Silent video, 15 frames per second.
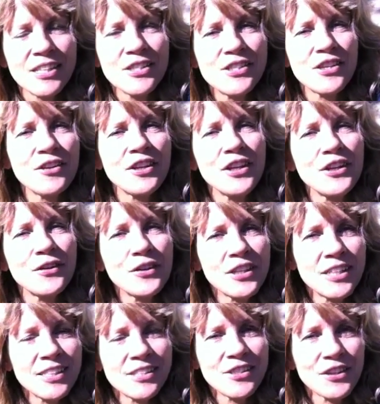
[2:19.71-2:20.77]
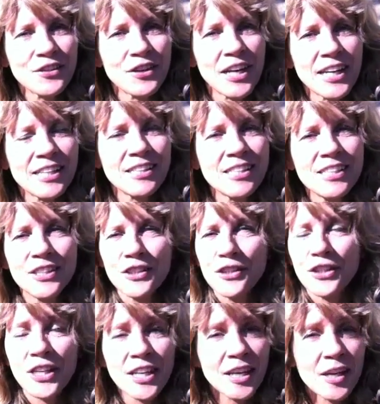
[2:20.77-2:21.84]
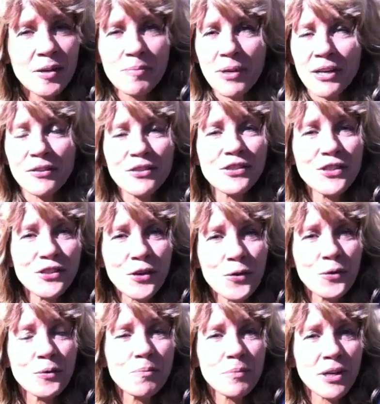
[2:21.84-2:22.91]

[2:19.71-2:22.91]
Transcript: so that you can integrate. You're going to come out so